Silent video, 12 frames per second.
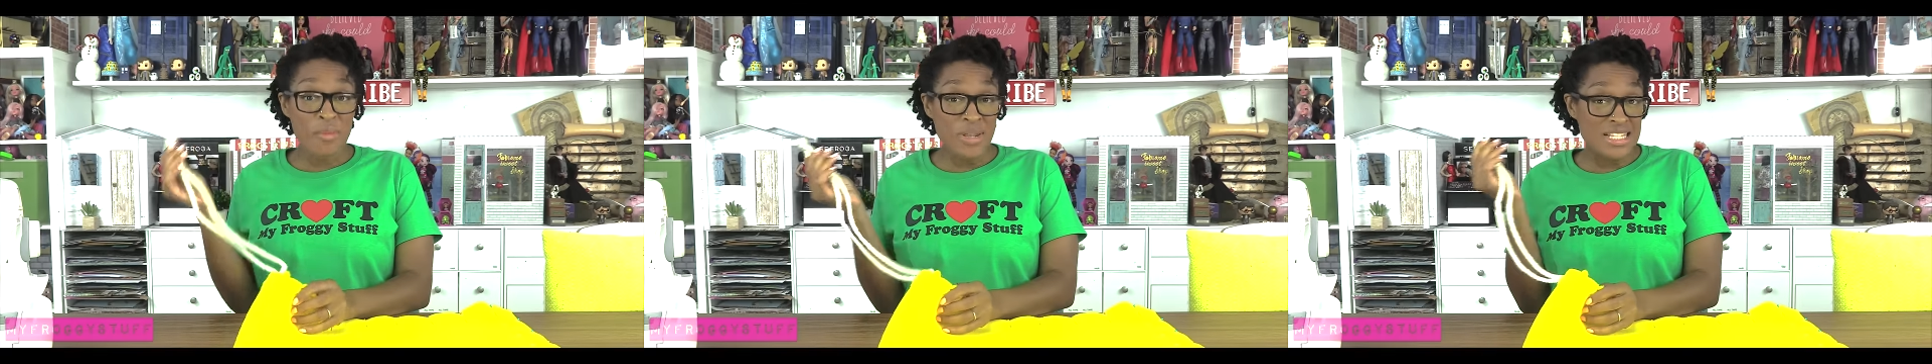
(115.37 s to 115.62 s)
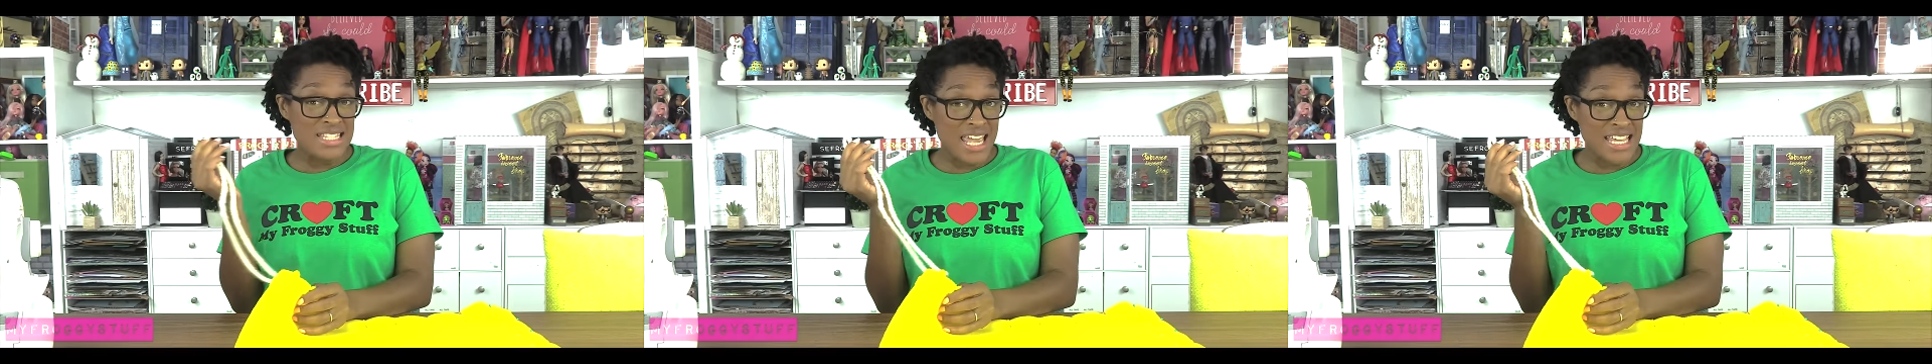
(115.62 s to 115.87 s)
I'm
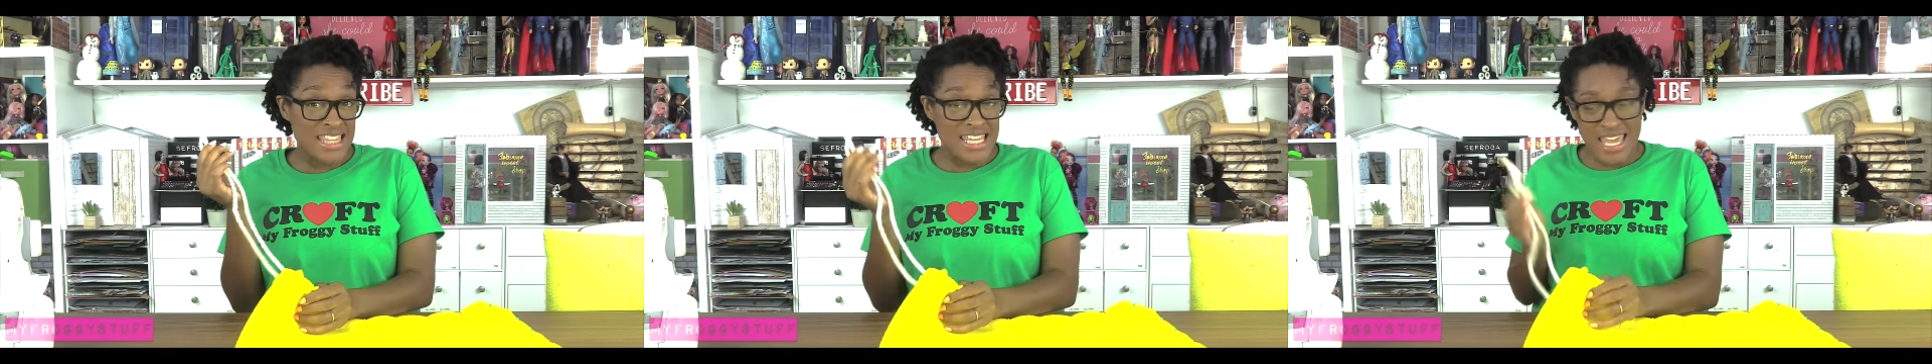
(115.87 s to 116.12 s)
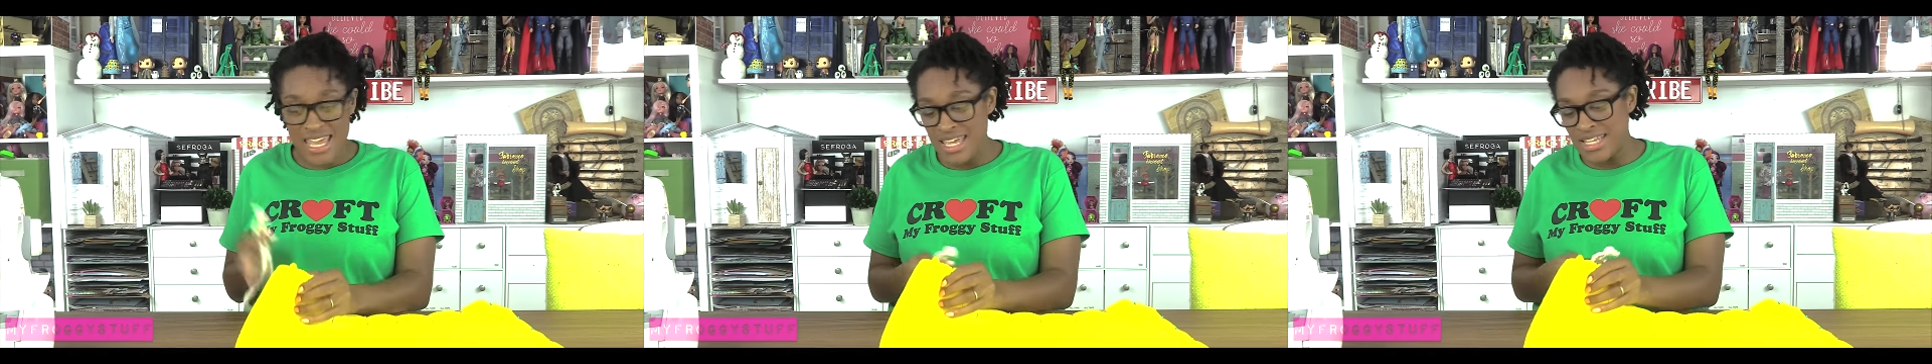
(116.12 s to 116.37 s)
gonna take the
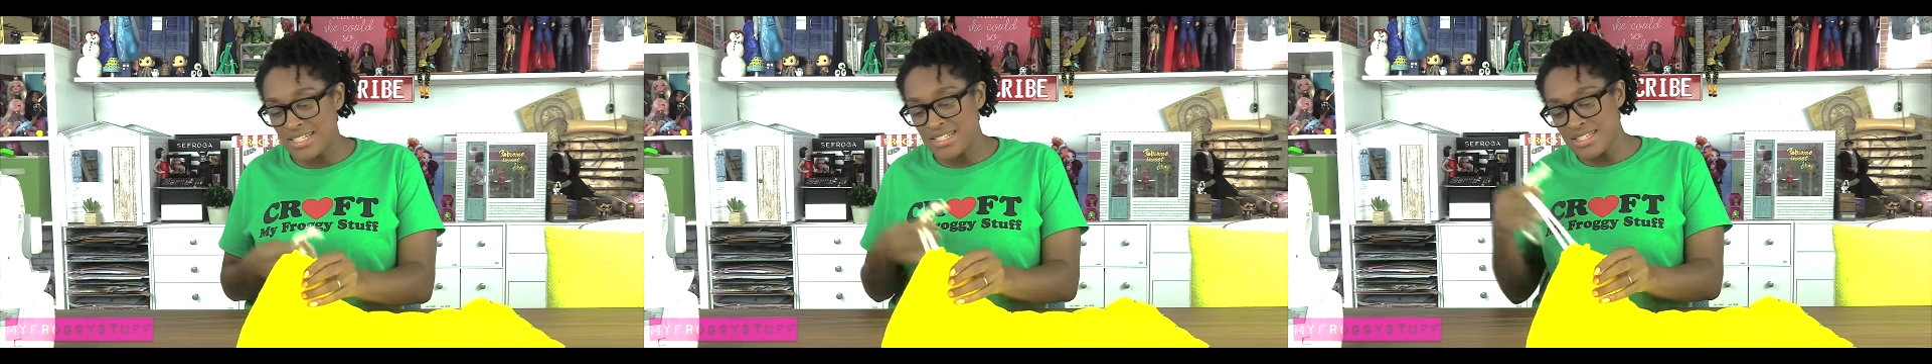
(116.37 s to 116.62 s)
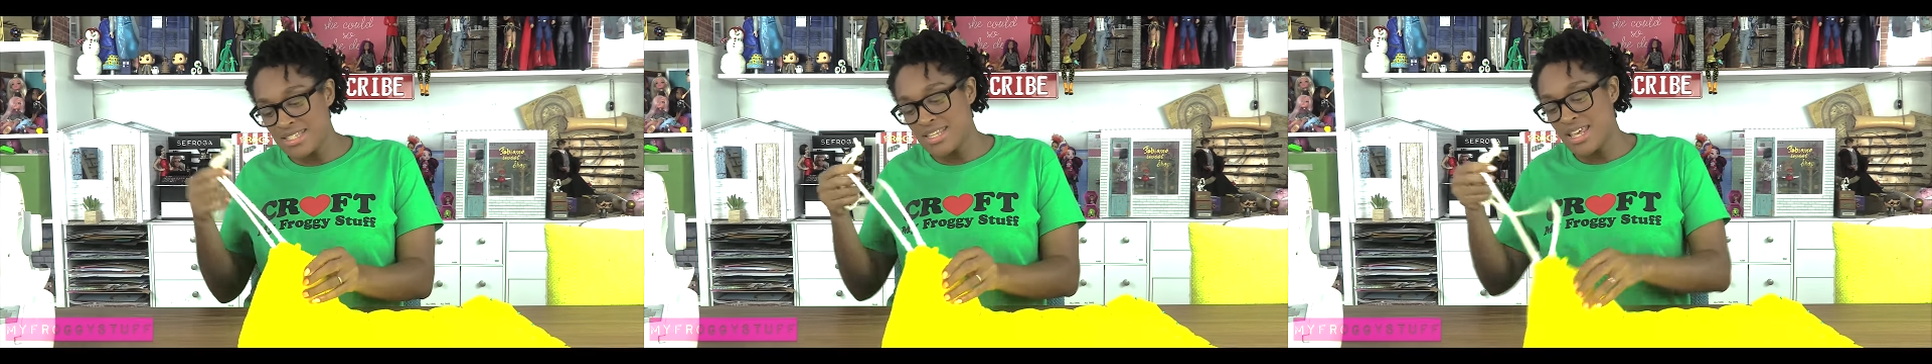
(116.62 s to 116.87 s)

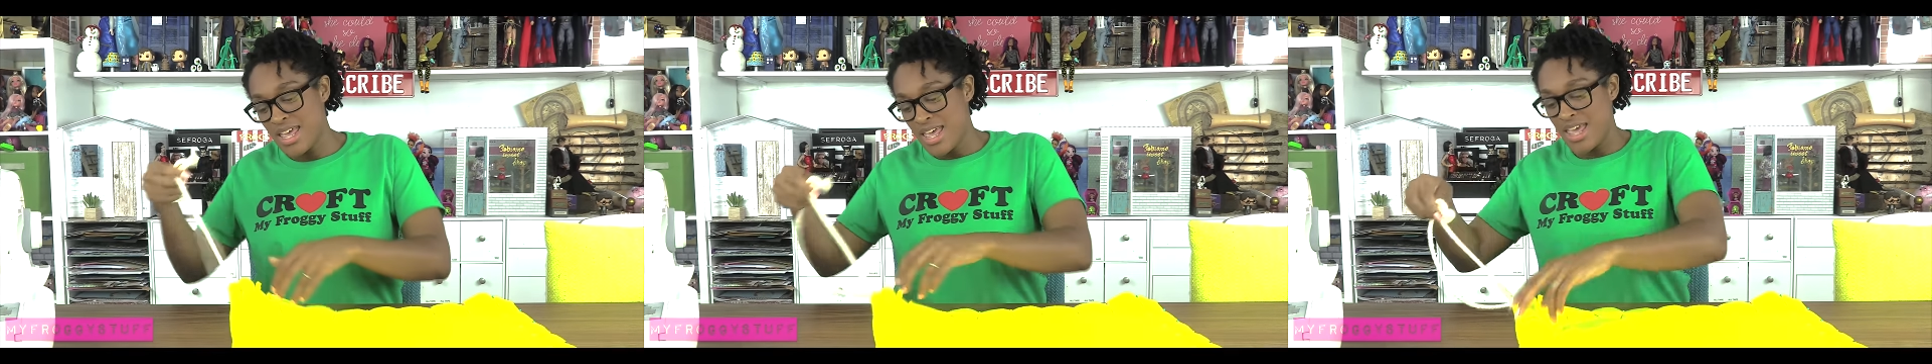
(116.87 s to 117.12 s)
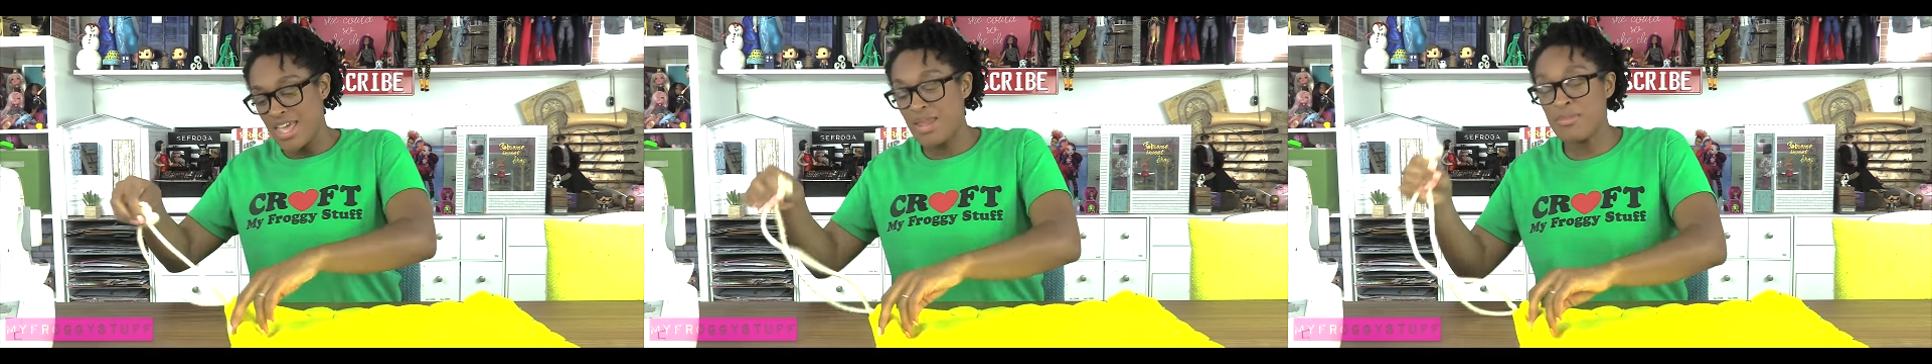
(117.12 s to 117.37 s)
ends and